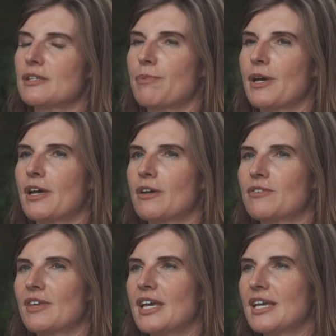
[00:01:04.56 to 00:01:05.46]
I
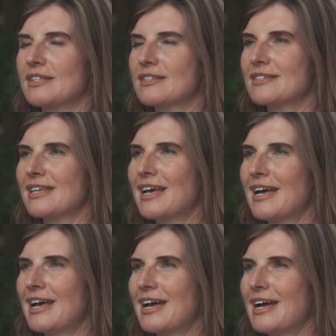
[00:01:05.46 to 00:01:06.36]
suppose. It's
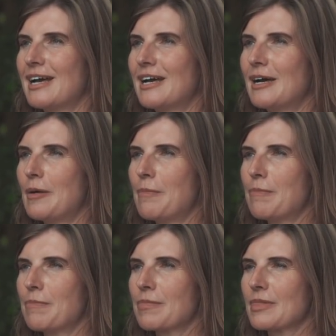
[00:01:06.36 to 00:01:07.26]

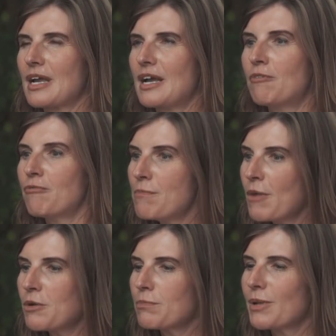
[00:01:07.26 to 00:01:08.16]
a
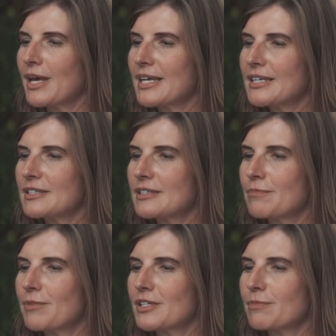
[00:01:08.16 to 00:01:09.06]
remote place,
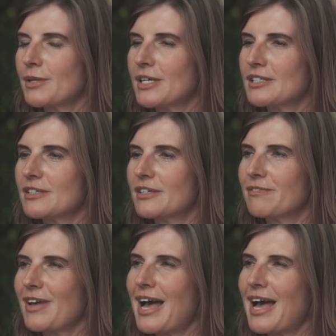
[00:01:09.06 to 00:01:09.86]
but it's a place of